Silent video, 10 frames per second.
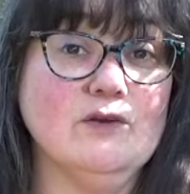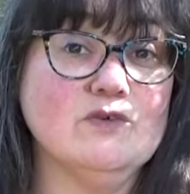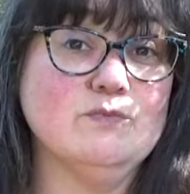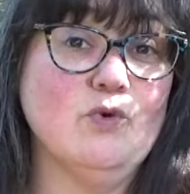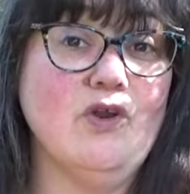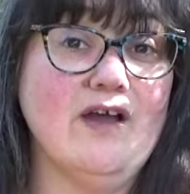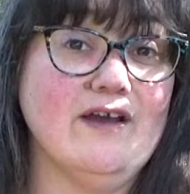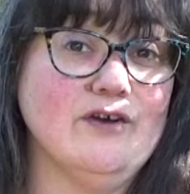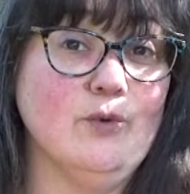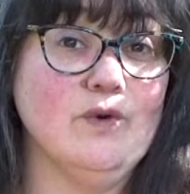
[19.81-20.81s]
It looks more
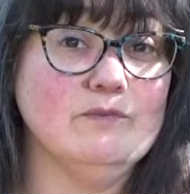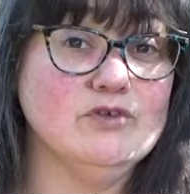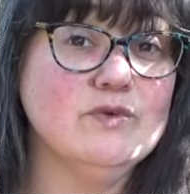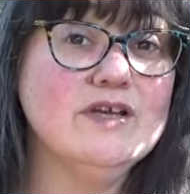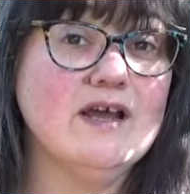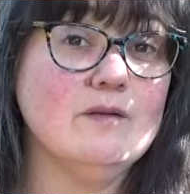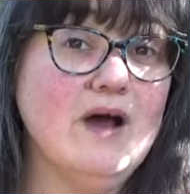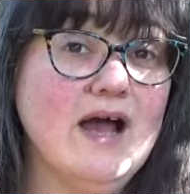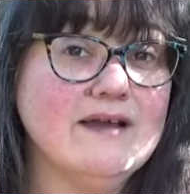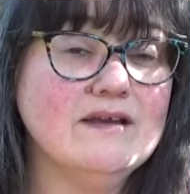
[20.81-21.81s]
like I know what I'm doing at a
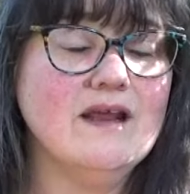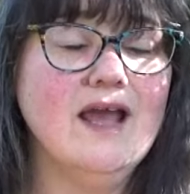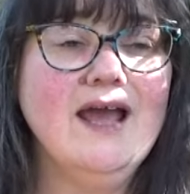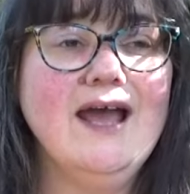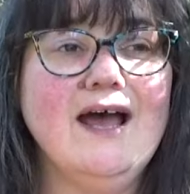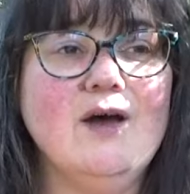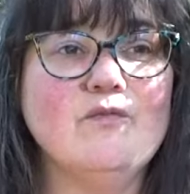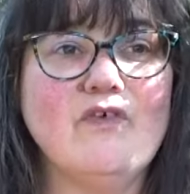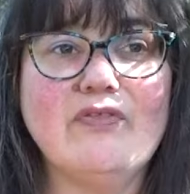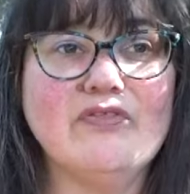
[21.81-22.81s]
market
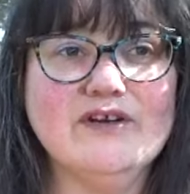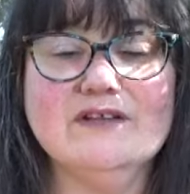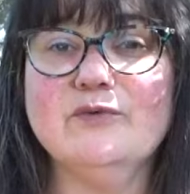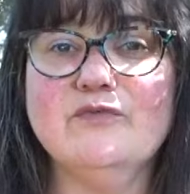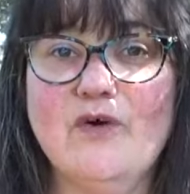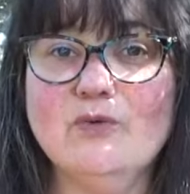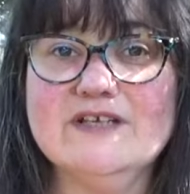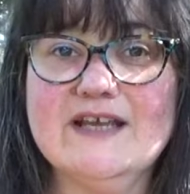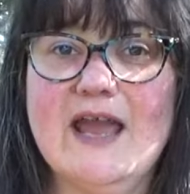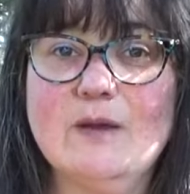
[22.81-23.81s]
rather than a little
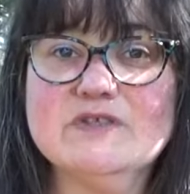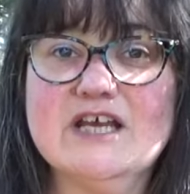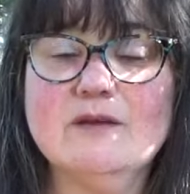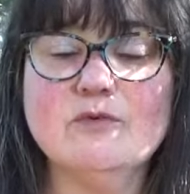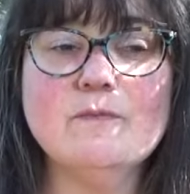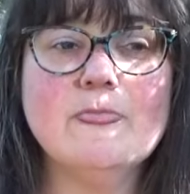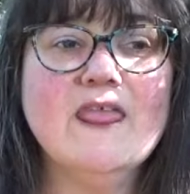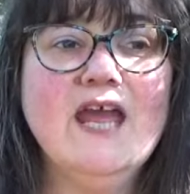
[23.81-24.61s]
folding camp table.